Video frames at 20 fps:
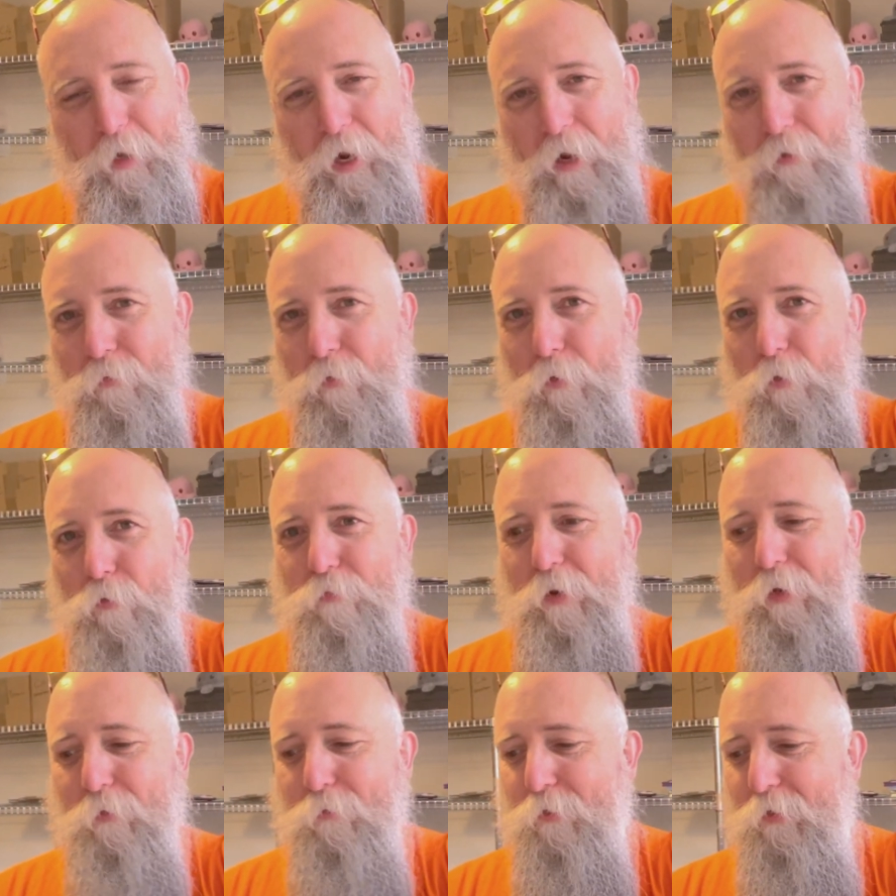haven't got
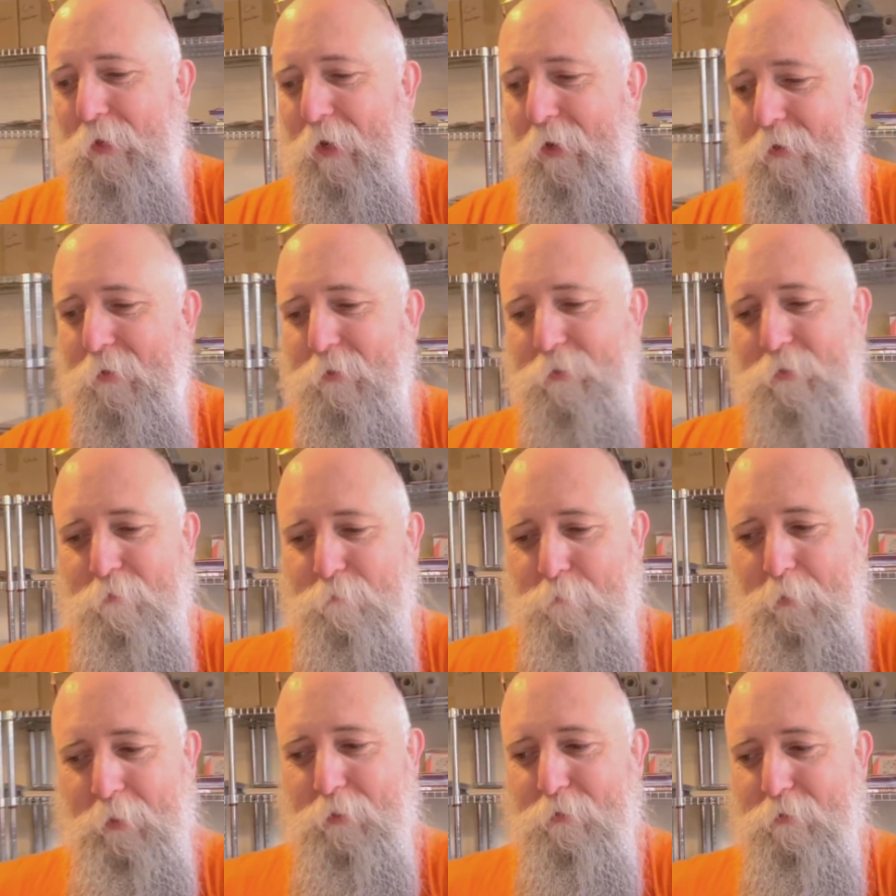around to yet because I've
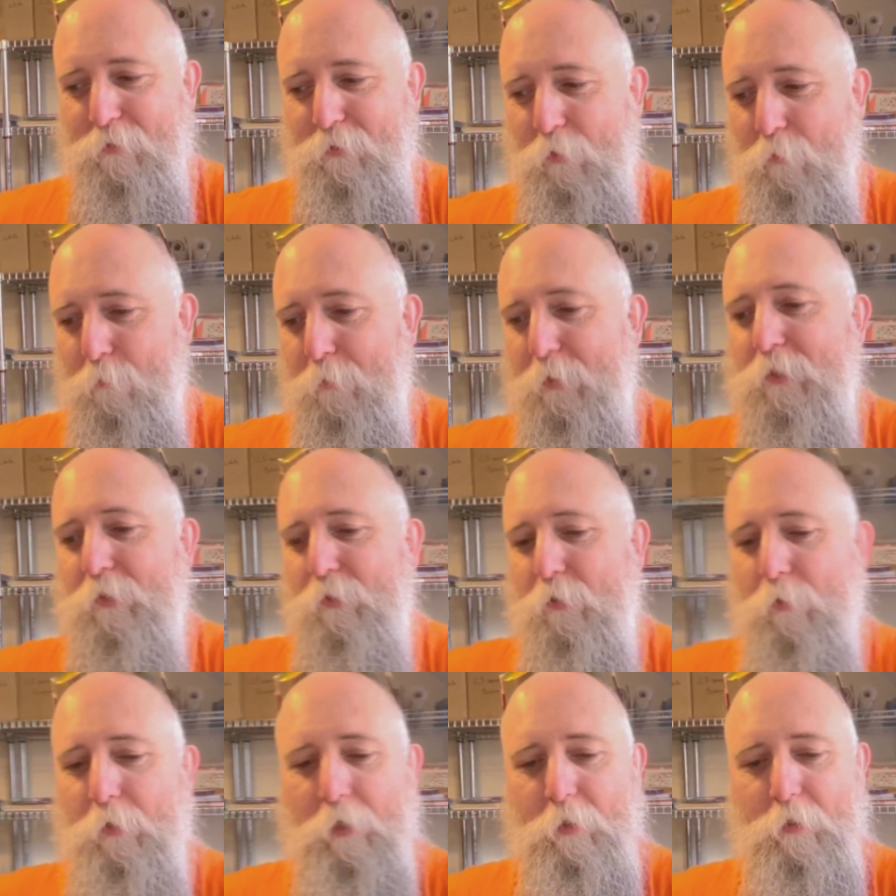been so busy
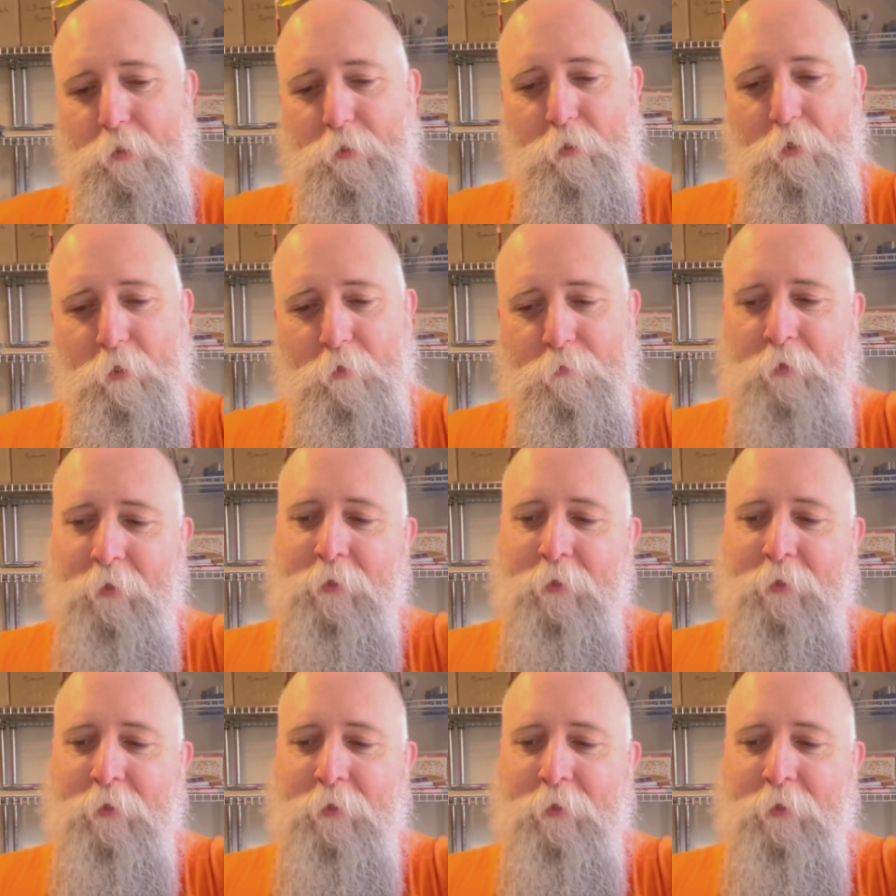doing other stuff.